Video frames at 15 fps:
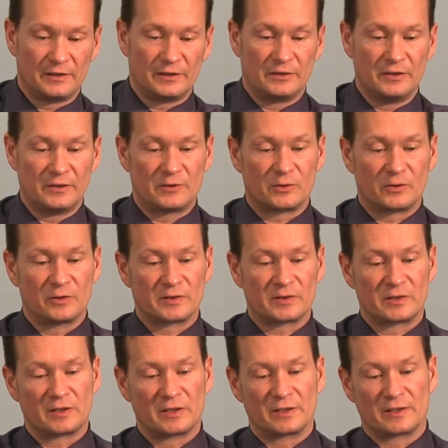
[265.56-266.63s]
You need to
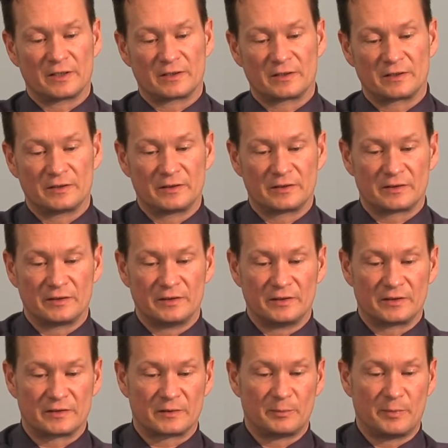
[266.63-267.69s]
consider that this
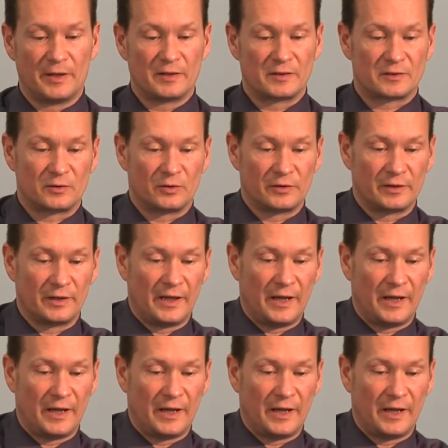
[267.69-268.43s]
is based on